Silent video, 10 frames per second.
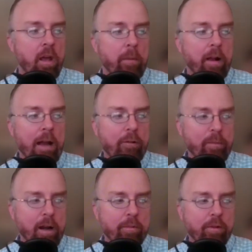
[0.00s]
But I
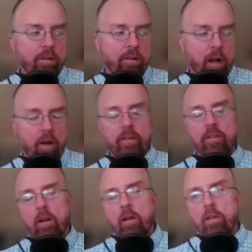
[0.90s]
remembered
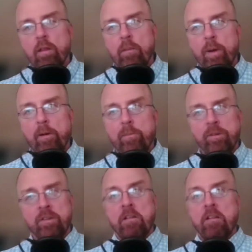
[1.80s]
also the public
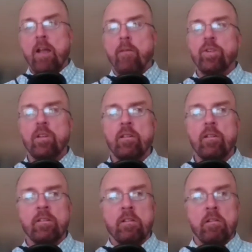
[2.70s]
perception
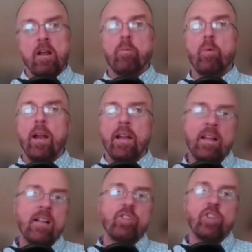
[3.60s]
of the subway
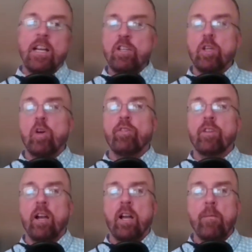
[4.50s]
changing over
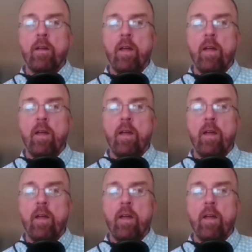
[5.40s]
time.